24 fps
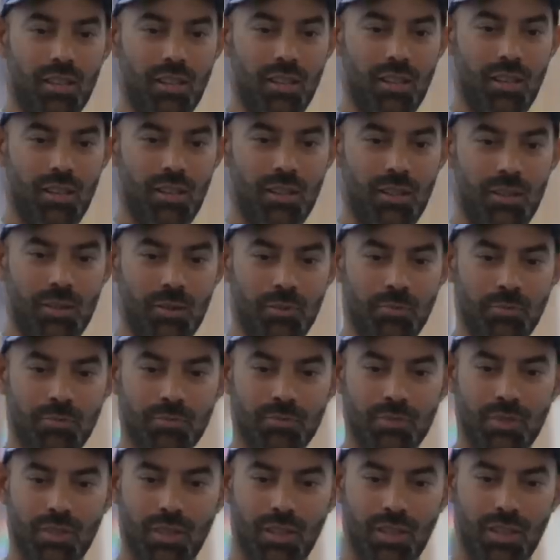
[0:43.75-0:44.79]

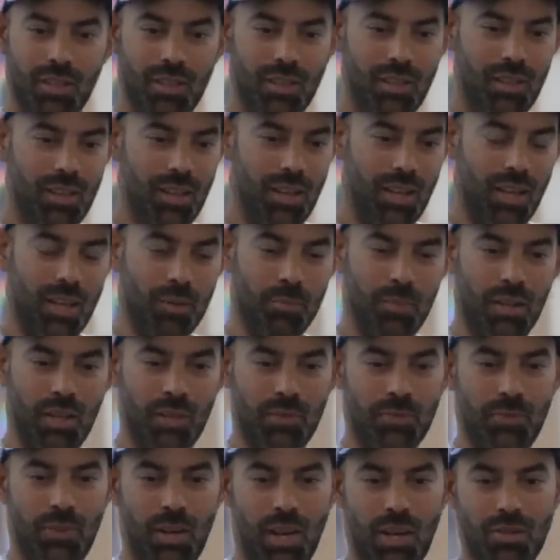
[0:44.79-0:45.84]
Um, I am
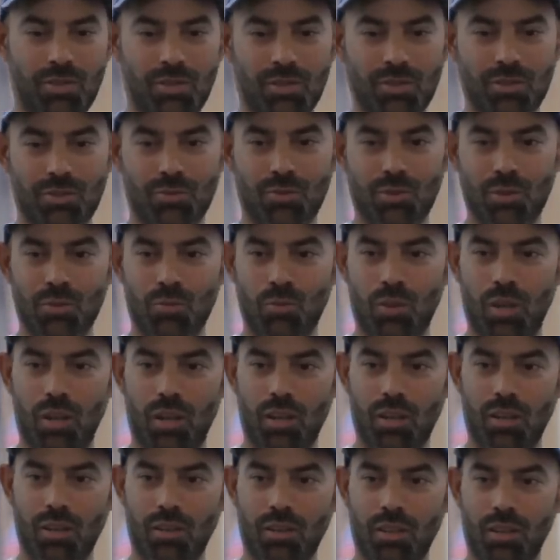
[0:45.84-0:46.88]
a fashion
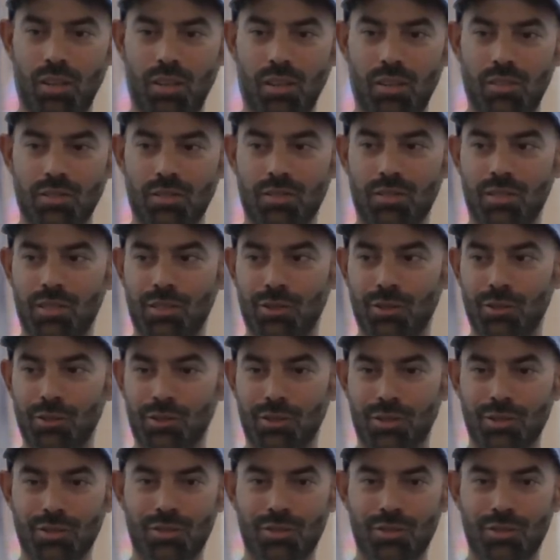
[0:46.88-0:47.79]
streetwear and sneaker